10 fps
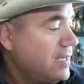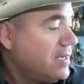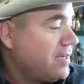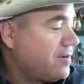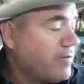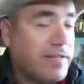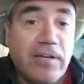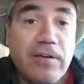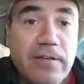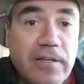right
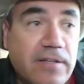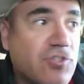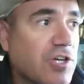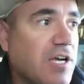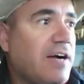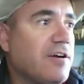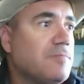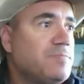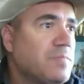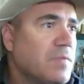there in
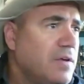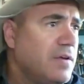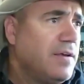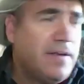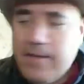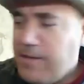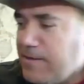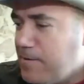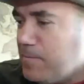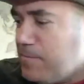Chicago.
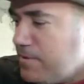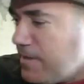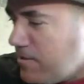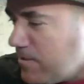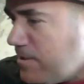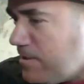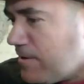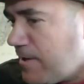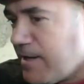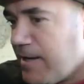Now
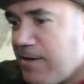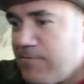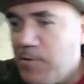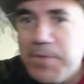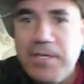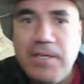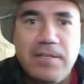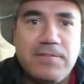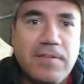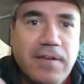here I have a
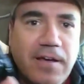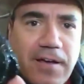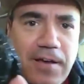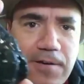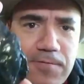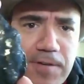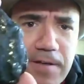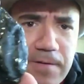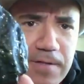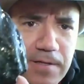piece of
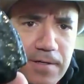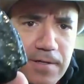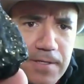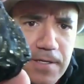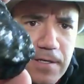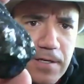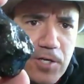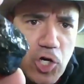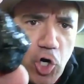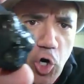
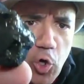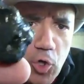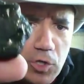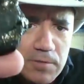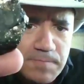coal.